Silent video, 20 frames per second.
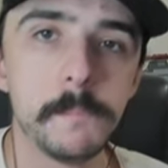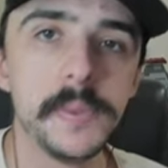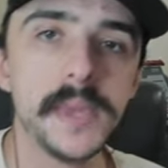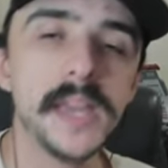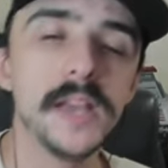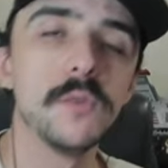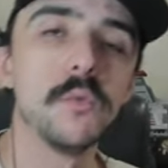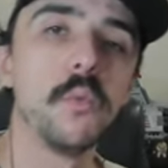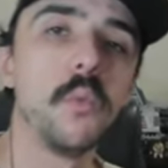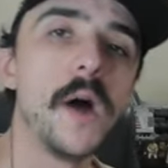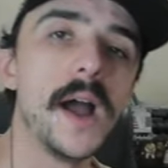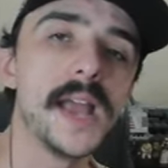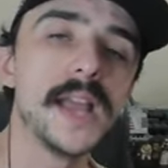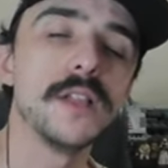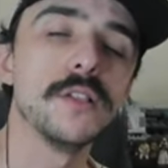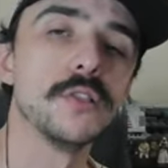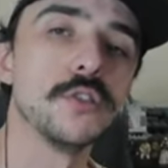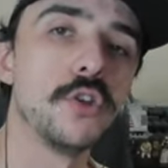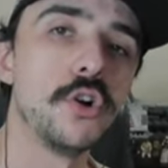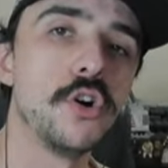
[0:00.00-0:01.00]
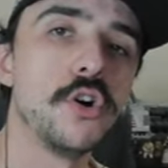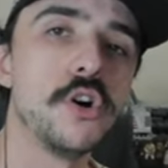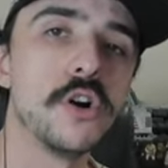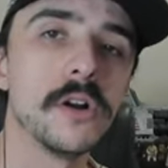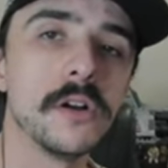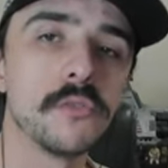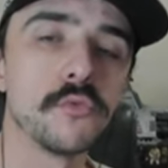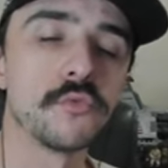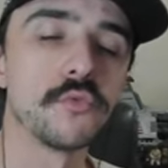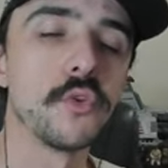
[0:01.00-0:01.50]
big white
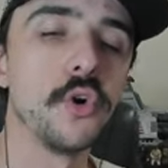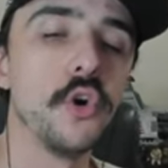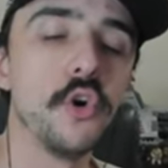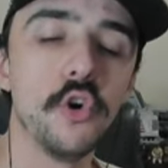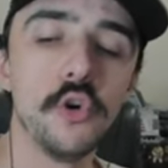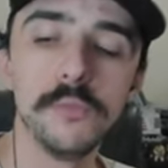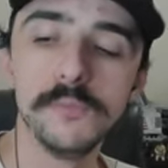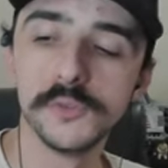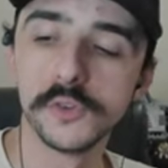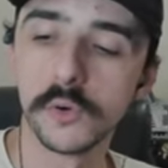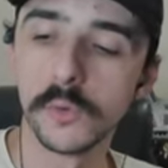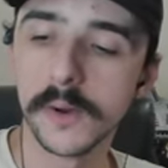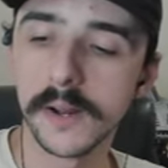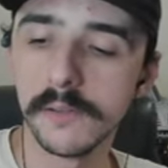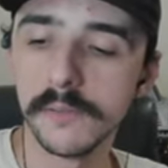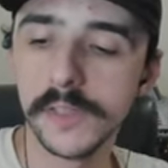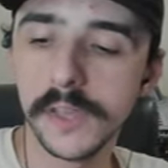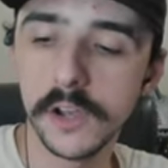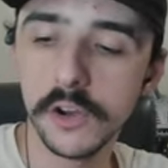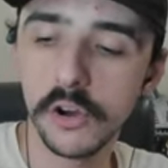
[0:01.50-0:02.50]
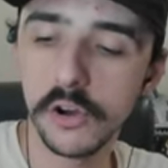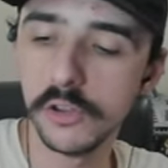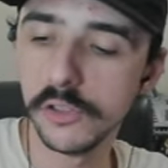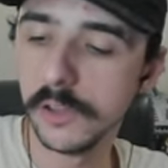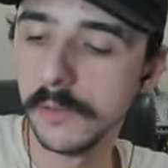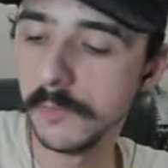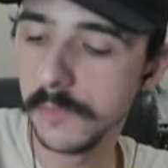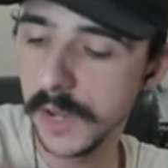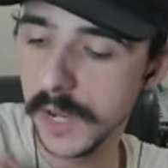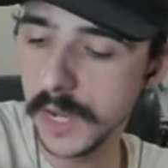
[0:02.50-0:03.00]
long robes or whatever they called
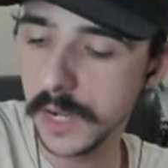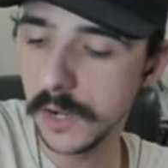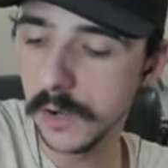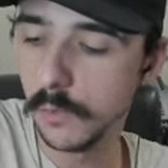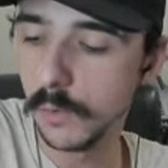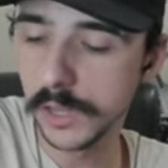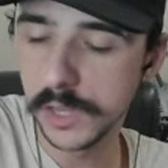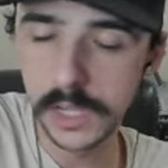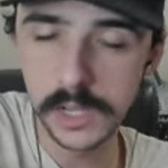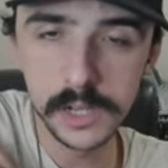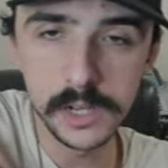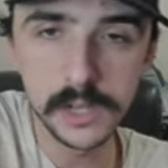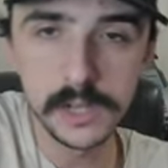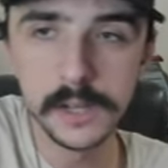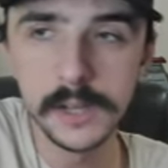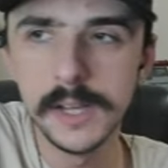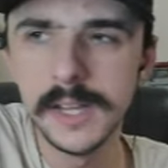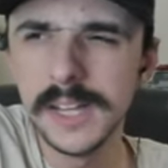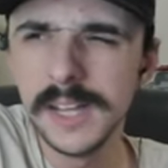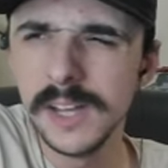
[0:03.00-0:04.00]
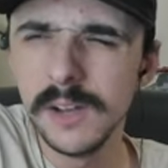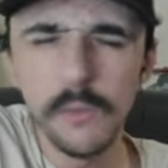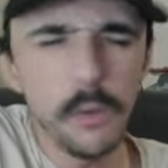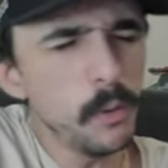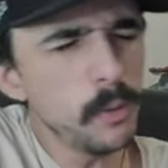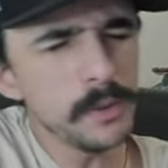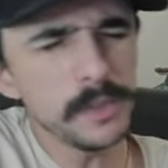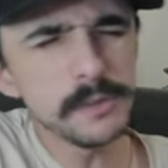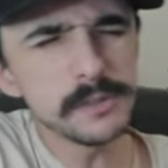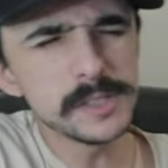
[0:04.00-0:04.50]
them like with the
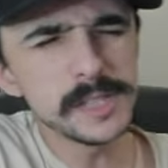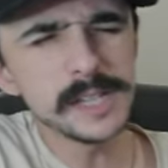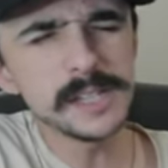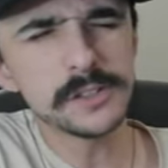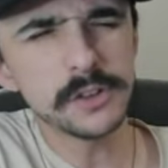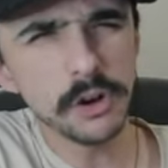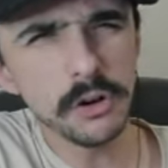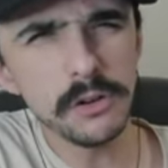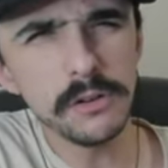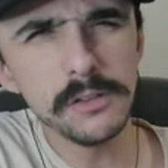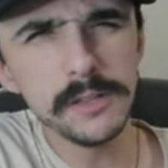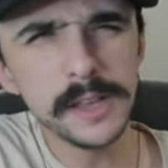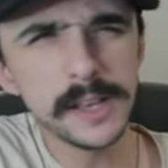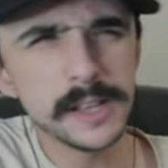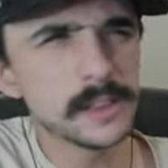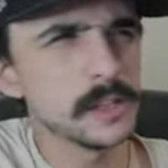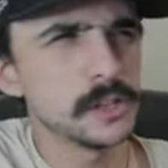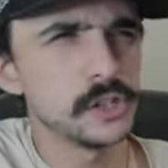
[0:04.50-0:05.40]
what were those things called like the